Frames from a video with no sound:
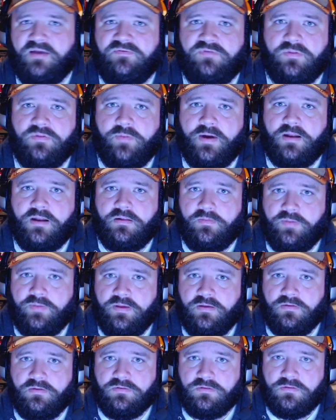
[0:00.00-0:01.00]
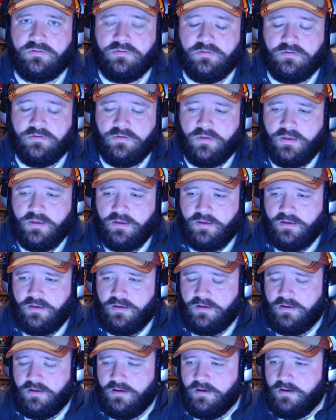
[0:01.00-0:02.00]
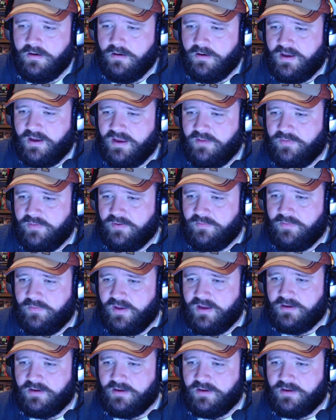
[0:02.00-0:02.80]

with a bottle of pills. Uh, I had been